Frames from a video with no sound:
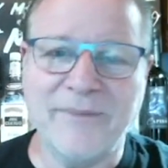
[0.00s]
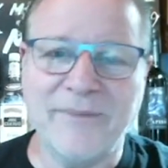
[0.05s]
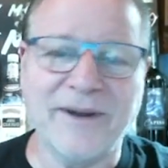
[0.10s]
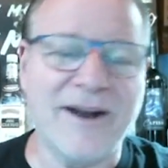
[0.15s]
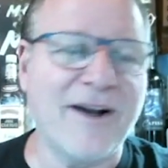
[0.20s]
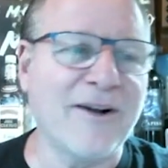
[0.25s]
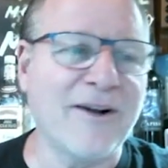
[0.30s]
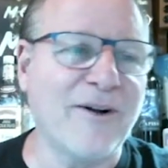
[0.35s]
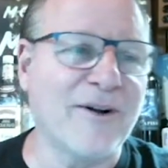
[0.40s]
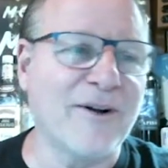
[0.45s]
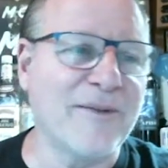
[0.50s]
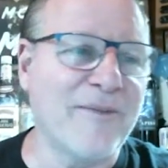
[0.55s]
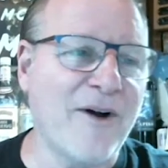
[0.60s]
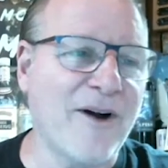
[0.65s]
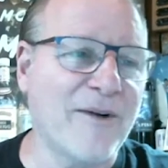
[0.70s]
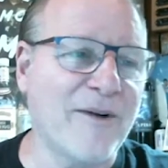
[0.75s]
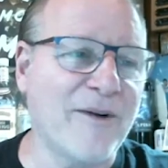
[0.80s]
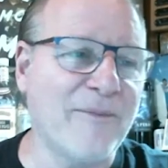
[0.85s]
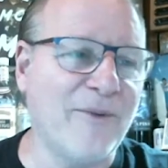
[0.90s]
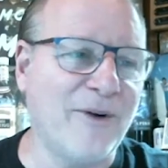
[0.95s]
But I'll go
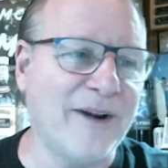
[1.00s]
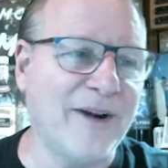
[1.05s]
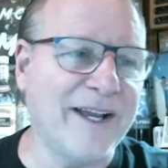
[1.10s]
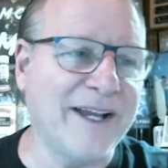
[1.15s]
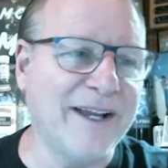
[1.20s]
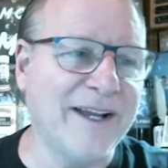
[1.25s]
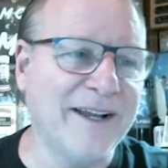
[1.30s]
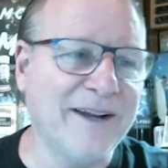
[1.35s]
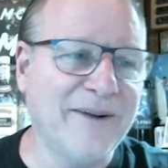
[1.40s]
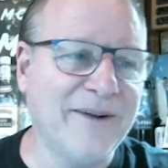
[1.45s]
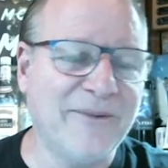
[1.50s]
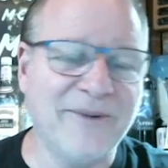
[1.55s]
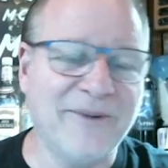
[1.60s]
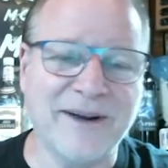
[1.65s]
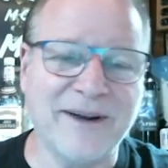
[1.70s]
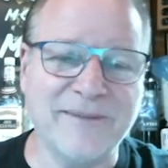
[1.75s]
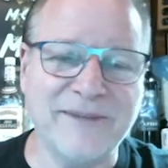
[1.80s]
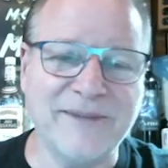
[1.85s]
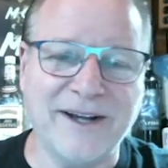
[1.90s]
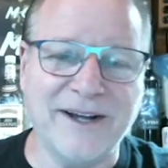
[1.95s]
tomorrow morning
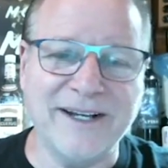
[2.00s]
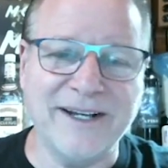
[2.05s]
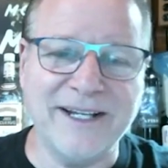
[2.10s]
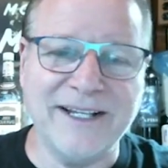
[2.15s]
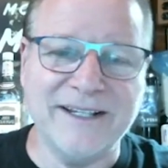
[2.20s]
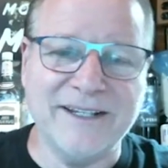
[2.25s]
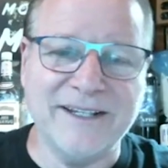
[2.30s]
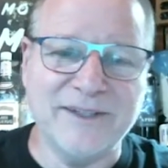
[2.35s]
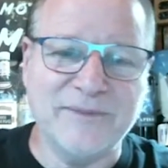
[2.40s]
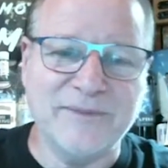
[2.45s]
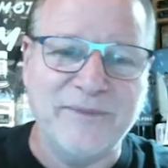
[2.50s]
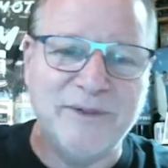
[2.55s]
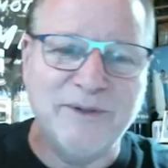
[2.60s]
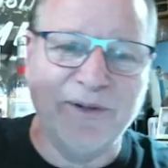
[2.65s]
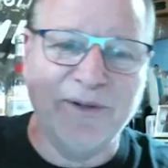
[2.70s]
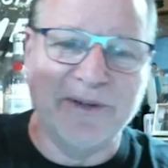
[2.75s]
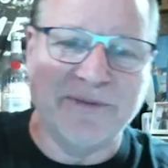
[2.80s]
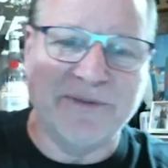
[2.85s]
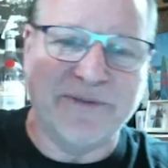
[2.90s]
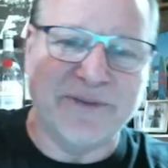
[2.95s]
when I'm done eating this
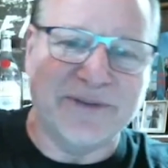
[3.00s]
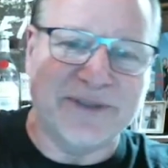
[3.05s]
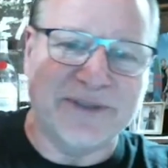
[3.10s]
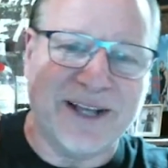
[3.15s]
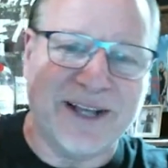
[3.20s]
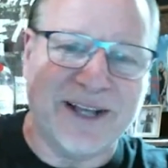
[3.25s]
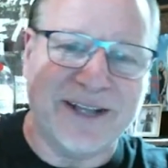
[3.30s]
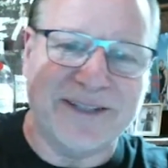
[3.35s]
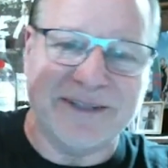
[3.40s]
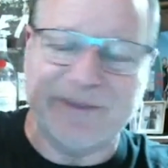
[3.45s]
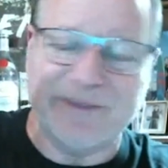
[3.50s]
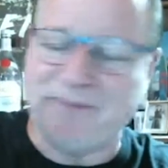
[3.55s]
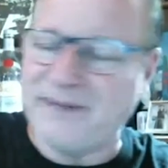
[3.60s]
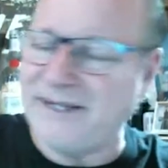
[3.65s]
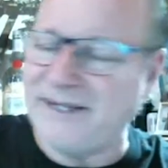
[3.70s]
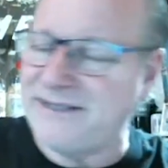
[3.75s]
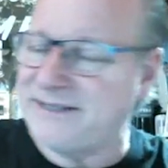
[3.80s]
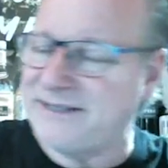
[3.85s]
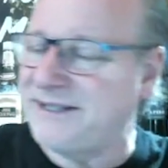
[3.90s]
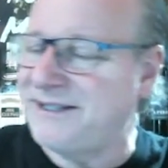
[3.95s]
beautiful slice of
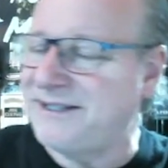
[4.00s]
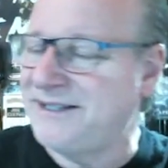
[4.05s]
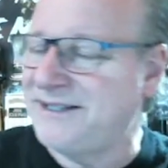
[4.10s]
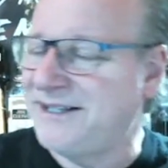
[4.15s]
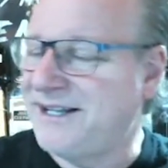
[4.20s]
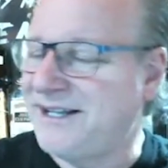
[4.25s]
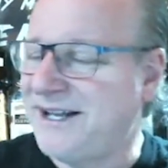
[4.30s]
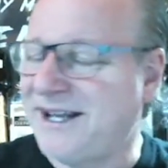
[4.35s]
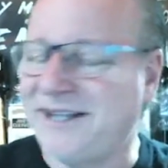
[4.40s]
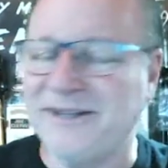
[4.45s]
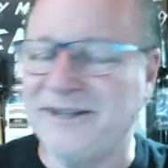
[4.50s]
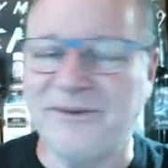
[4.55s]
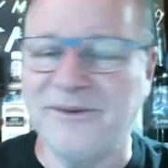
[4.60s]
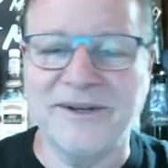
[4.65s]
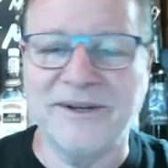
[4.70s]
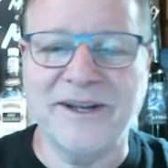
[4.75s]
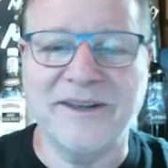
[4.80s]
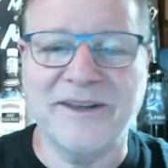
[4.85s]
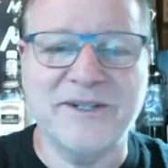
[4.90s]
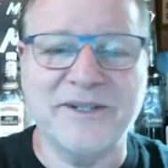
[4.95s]
pizza and
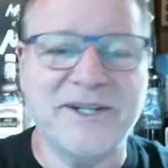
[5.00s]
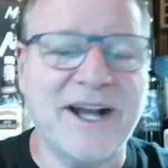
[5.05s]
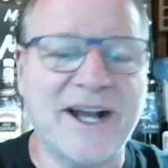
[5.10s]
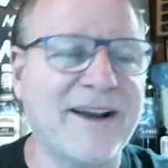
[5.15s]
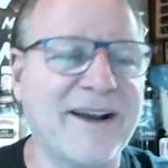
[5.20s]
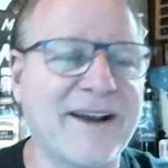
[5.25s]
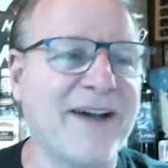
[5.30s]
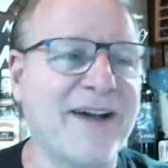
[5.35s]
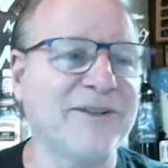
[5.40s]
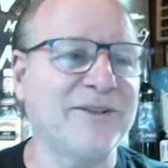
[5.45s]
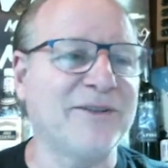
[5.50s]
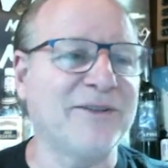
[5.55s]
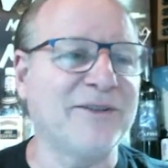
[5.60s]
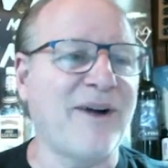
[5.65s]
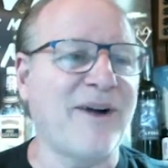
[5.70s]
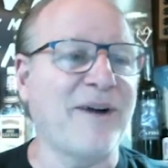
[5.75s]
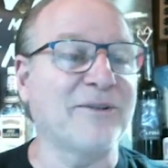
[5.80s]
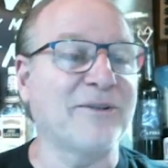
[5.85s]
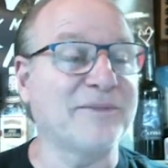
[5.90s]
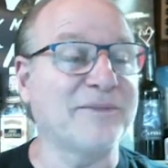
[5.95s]
do another shout out
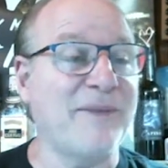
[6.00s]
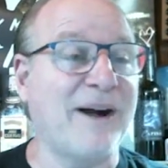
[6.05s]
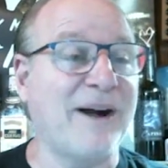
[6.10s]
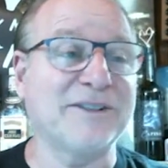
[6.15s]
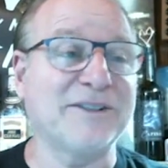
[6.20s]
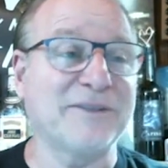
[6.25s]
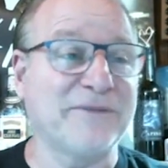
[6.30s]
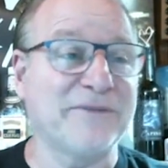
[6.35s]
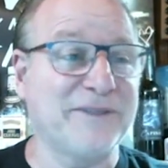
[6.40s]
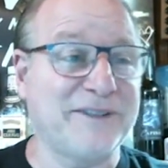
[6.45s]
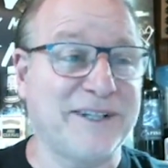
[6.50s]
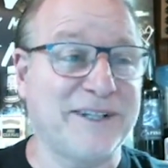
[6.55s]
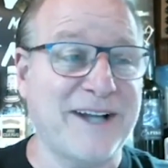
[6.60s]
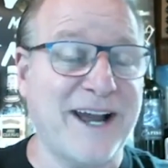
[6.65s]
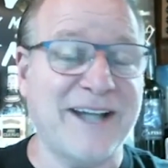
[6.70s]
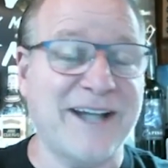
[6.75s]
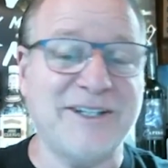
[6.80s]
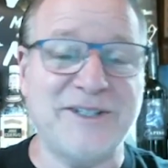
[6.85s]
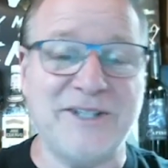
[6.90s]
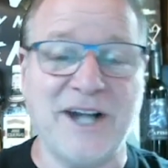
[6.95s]
to our sponsor for
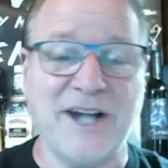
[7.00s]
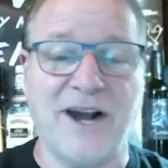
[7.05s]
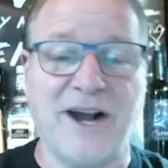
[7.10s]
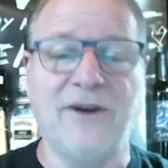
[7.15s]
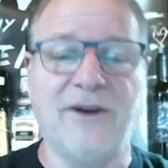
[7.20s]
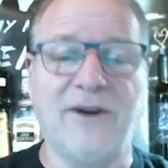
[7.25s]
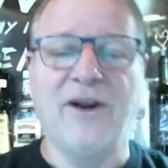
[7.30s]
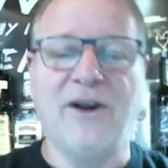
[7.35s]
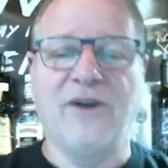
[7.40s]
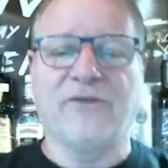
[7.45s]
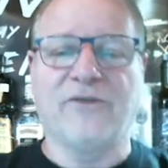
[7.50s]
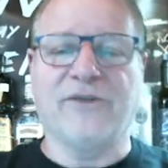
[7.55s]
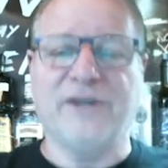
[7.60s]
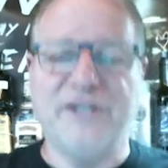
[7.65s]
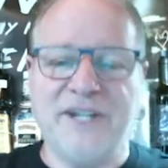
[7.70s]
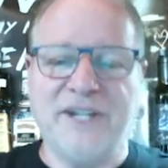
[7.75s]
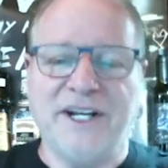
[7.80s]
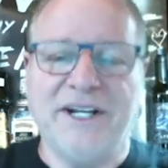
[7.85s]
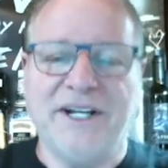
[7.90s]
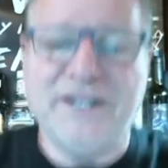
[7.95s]
tonight's show,
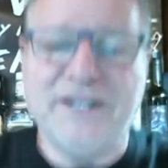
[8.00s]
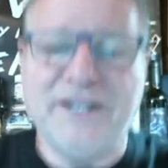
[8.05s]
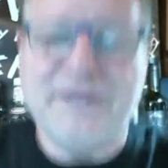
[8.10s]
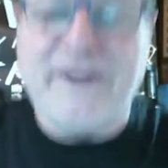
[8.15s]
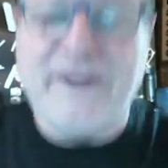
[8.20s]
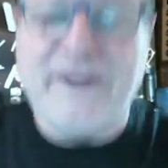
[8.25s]
Regina's